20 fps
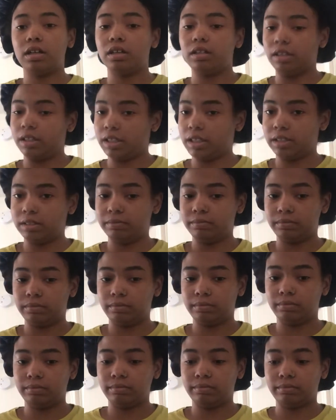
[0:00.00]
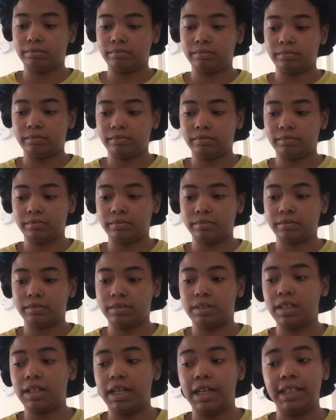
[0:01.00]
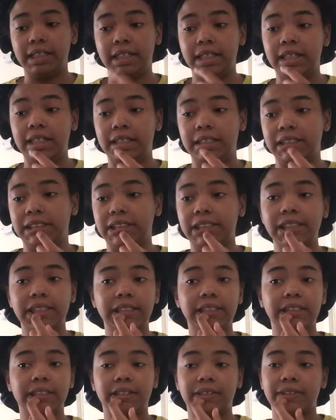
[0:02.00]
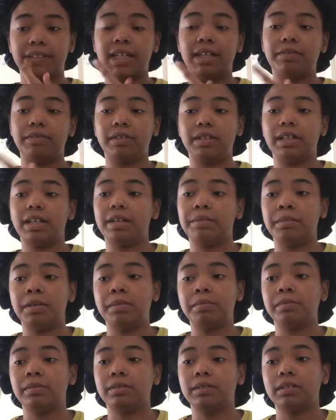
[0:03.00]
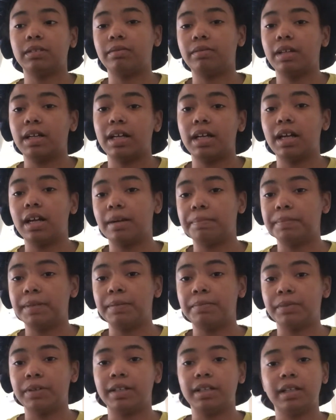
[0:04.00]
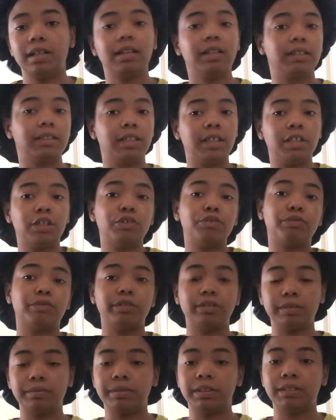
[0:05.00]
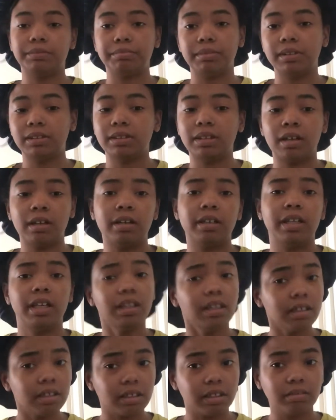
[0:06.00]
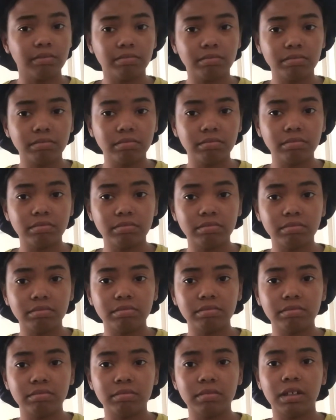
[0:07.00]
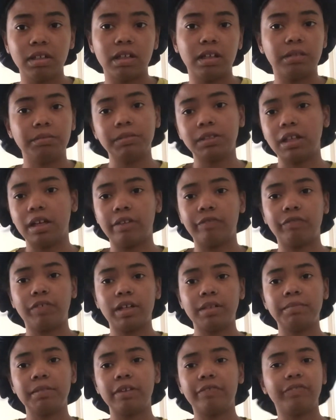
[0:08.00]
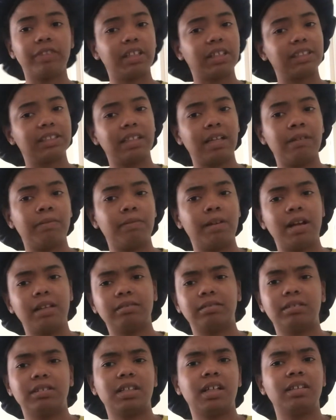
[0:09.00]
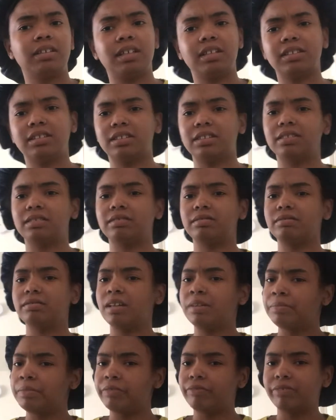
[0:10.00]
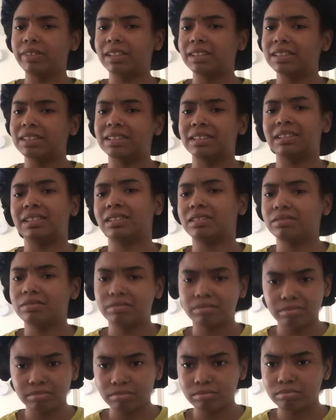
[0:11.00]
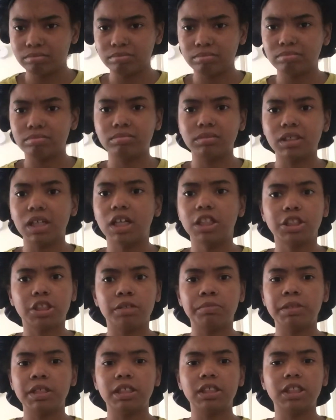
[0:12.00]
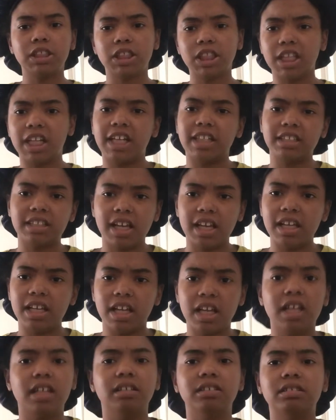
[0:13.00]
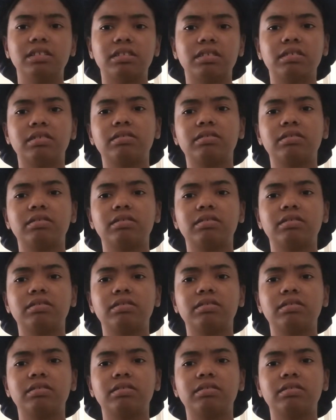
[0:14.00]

Like, They like, dang, so when I came up, so when I got up in the morning, they like, dang, you really must have been tired. Yeah. I'm trying to fight motherfuckers out. I try not to let motherfuckers touch on me and shit like that. Yes.